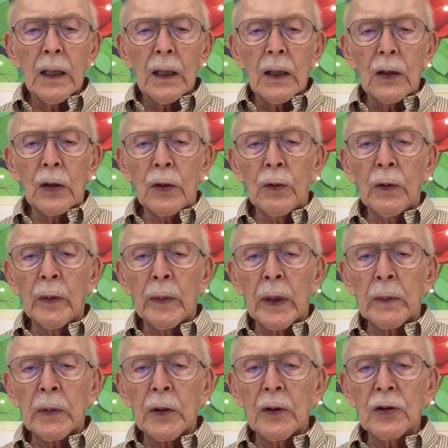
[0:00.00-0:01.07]
You
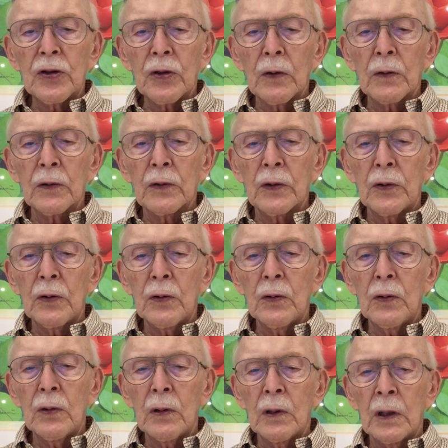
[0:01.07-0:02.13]
remember the children
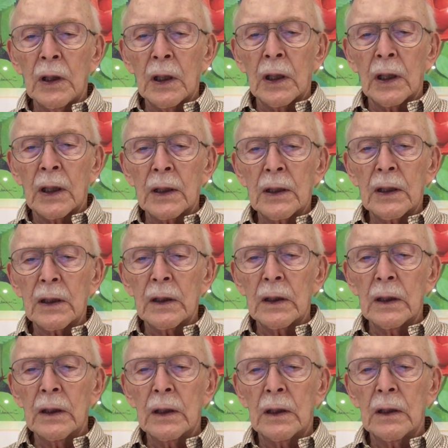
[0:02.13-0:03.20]
you got
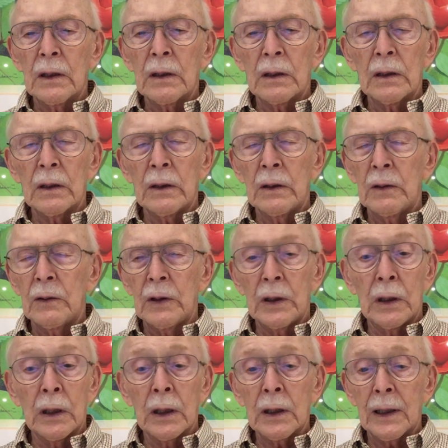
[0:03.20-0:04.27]
that you did
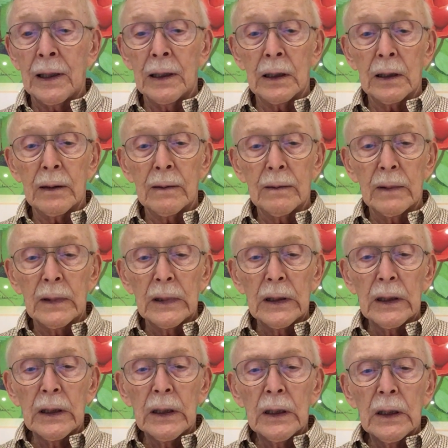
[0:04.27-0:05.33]
not get.
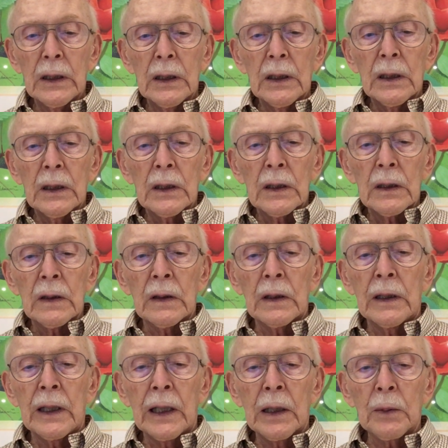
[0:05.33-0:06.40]
The
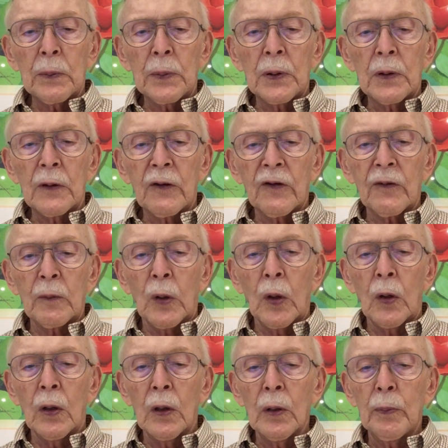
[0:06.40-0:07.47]
damp,
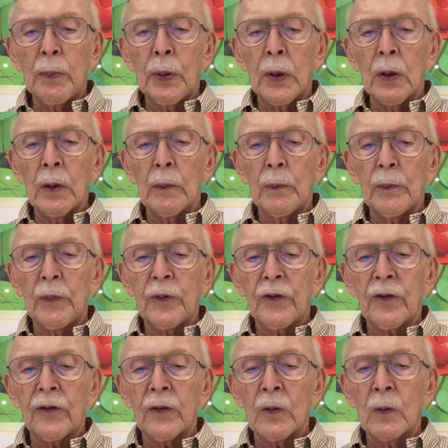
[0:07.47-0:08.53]
small
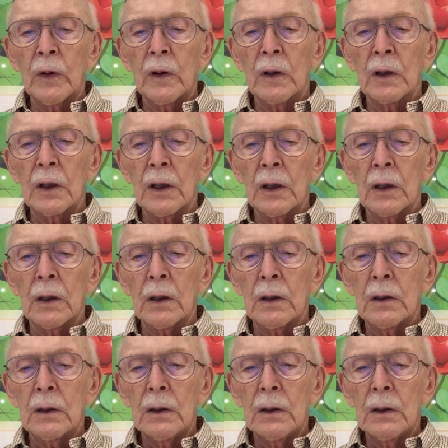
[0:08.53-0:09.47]
pulps with a little